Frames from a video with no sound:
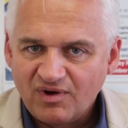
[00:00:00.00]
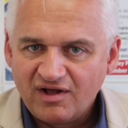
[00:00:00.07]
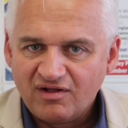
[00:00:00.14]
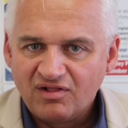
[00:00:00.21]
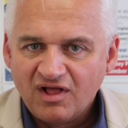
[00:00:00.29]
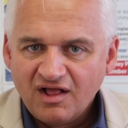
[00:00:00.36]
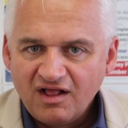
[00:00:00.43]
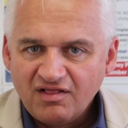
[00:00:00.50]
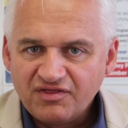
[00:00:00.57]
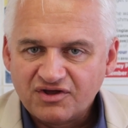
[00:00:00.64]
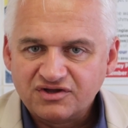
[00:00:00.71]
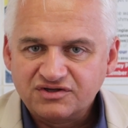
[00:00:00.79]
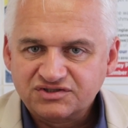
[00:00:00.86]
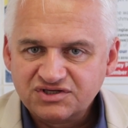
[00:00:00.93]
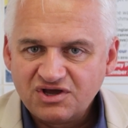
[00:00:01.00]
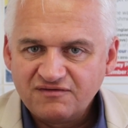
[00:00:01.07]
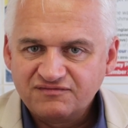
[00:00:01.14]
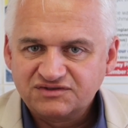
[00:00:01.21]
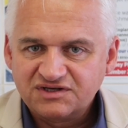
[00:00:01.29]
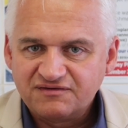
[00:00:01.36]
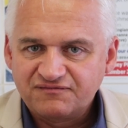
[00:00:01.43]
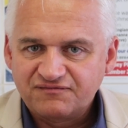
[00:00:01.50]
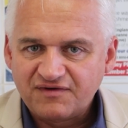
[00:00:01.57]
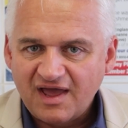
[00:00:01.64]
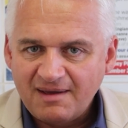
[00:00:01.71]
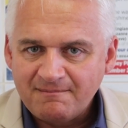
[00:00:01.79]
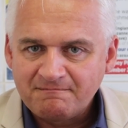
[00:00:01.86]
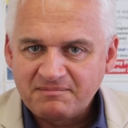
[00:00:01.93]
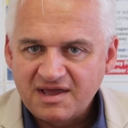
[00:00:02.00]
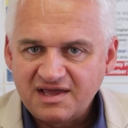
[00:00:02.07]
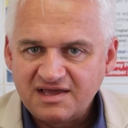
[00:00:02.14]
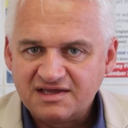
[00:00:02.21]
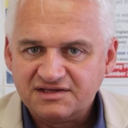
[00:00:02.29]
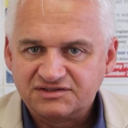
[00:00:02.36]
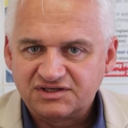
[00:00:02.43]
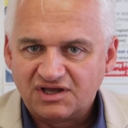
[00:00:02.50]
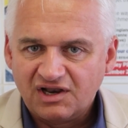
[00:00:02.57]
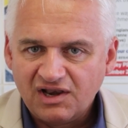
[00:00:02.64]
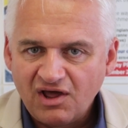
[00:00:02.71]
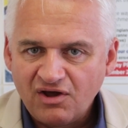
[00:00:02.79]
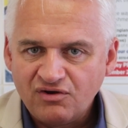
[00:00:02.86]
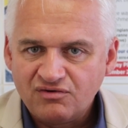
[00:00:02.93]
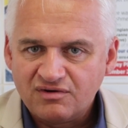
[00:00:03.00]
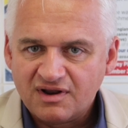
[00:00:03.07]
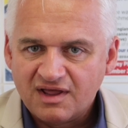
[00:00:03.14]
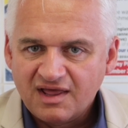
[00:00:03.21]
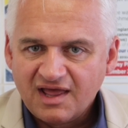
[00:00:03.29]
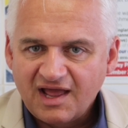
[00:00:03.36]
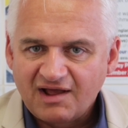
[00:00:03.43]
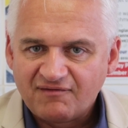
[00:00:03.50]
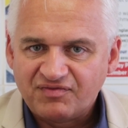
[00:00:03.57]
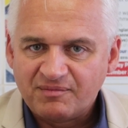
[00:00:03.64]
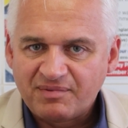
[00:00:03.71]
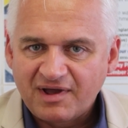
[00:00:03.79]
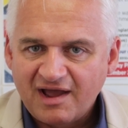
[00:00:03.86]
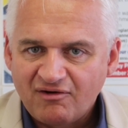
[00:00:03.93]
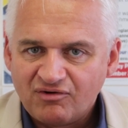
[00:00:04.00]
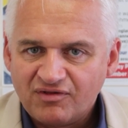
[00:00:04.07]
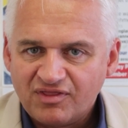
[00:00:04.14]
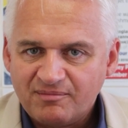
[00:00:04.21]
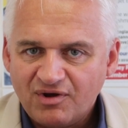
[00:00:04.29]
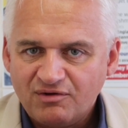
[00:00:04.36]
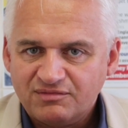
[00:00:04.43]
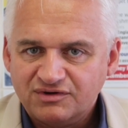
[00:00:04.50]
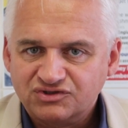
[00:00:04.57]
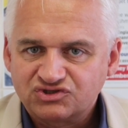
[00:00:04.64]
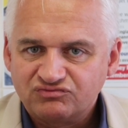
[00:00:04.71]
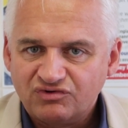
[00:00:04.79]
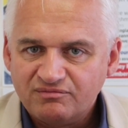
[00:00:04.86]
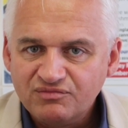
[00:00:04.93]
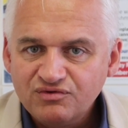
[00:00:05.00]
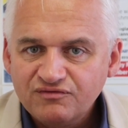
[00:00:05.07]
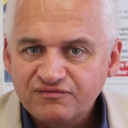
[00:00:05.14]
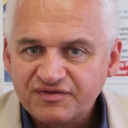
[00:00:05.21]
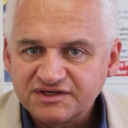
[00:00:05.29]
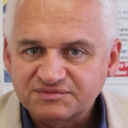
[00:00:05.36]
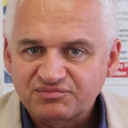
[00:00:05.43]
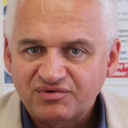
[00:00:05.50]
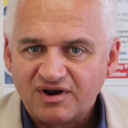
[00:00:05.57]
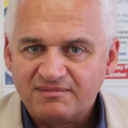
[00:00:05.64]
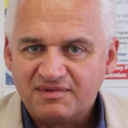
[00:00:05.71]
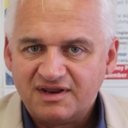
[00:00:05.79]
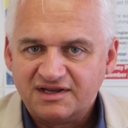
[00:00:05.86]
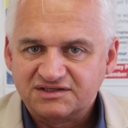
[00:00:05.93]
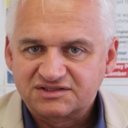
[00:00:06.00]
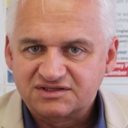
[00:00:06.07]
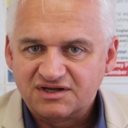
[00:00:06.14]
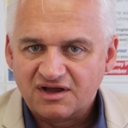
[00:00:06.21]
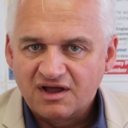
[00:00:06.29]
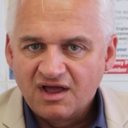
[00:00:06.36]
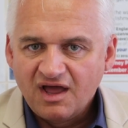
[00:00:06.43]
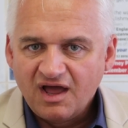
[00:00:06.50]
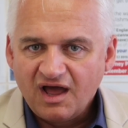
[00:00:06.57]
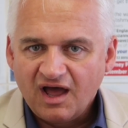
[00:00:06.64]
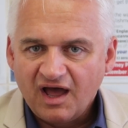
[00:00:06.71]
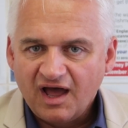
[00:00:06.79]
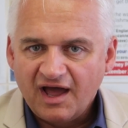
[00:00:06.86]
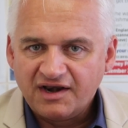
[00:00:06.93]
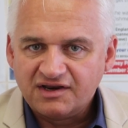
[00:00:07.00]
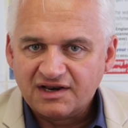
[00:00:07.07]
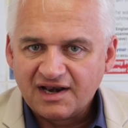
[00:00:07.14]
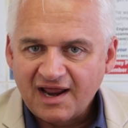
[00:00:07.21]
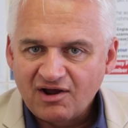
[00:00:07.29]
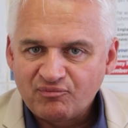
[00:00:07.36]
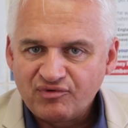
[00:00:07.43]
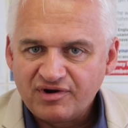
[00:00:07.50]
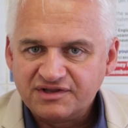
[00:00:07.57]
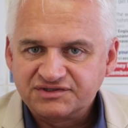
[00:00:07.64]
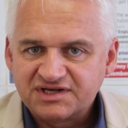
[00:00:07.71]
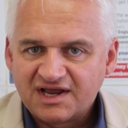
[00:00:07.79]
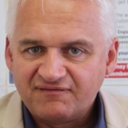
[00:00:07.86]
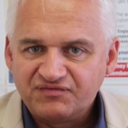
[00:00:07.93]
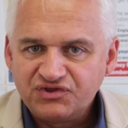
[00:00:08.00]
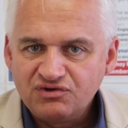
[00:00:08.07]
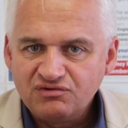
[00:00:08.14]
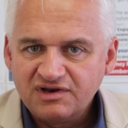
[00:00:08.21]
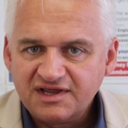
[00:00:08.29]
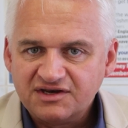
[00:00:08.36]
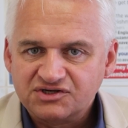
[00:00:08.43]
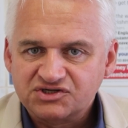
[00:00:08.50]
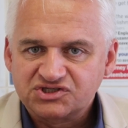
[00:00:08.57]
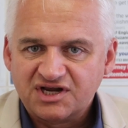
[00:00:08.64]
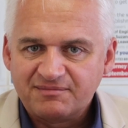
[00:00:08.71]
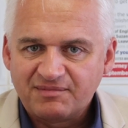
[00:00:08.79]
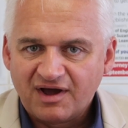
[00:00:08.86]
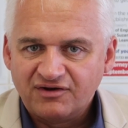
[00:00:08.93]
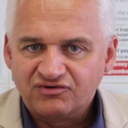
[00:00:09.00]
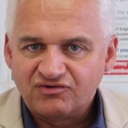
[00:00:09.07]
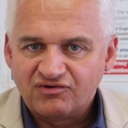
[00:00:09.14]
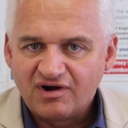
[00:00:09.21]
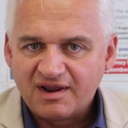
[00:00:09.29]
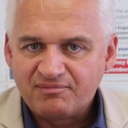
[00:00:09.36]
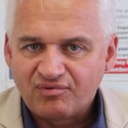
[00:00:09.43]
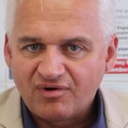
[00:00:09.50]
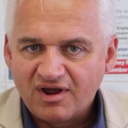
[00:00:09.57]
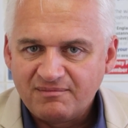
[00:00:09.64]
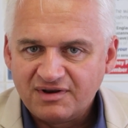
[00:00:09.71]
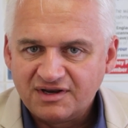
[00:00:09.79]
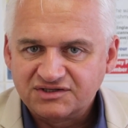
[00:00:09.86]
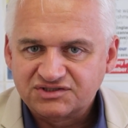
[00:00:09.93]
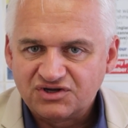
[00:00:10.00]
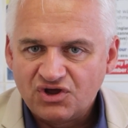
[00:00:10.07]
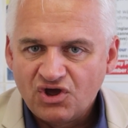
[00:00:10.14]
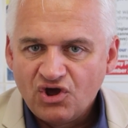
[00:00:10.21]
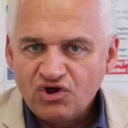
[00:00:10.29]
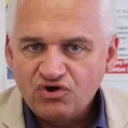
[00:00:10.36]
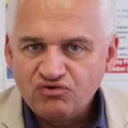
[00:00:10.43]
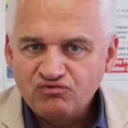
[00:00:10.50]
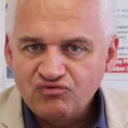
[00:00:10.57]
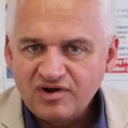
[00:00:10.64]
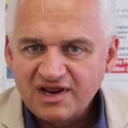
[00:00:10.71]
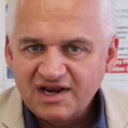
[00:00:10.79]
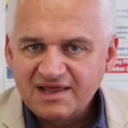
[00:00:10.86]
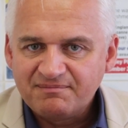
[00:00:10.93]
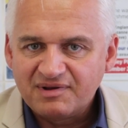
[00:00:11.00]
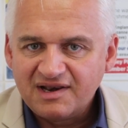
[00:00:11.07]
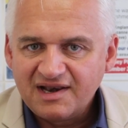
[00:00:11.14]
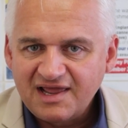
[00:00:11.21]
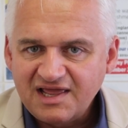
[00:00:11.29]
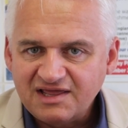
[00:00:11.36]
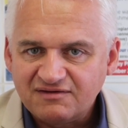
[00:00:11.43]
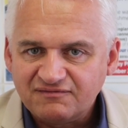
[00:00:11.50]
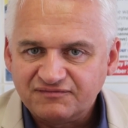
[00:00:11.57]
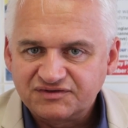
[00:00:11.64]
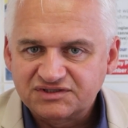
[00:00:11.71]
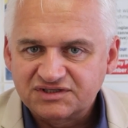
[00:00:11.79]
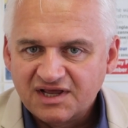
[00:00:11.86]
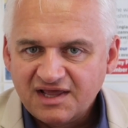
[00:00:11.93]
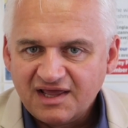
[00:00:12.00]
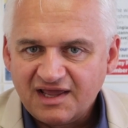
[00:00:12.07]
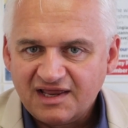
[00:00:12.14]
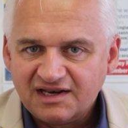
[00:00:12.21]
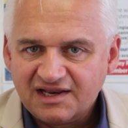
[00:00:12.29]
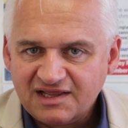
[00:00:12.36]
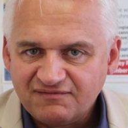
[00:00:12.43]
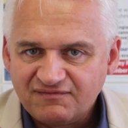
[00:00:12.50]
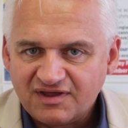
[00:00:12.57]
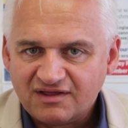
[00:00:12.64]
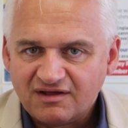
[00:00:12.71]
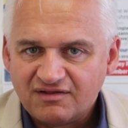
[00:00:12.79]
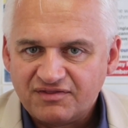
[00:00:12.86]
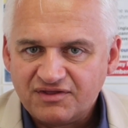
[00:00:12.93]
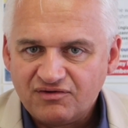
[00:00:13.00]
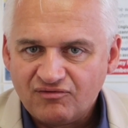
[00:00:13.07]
Well, the Conservative MPs alone have the power at the moment to remove this Prime Minister and allow Britain to have new leadership under a Prime Minister who really believes in leaving the